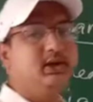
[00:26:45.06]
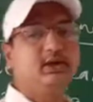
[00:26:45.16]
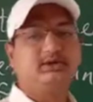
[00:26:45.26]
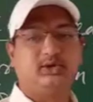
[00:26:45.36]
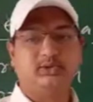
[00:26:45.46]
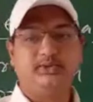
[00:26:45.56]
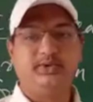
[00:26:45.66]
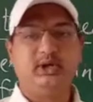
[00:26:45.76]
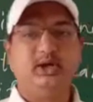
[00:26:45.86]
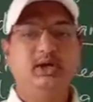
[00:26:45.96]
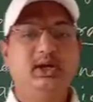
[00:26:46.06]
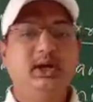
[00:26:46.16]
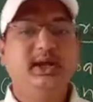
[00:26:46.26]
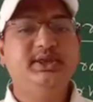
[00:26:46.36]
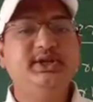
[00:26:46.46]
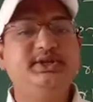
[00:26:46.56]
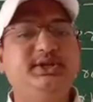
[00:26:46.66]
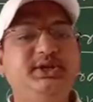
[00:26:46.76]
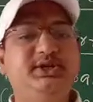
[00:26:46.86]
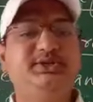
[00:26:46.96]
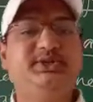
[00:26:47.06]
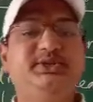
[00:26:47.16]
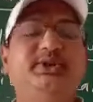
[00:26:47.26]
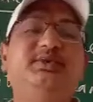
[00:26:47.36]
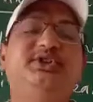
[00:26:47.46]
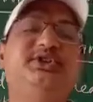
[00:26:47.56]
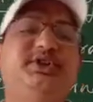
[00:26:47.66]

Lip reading: South Africa. In these regions, the summer season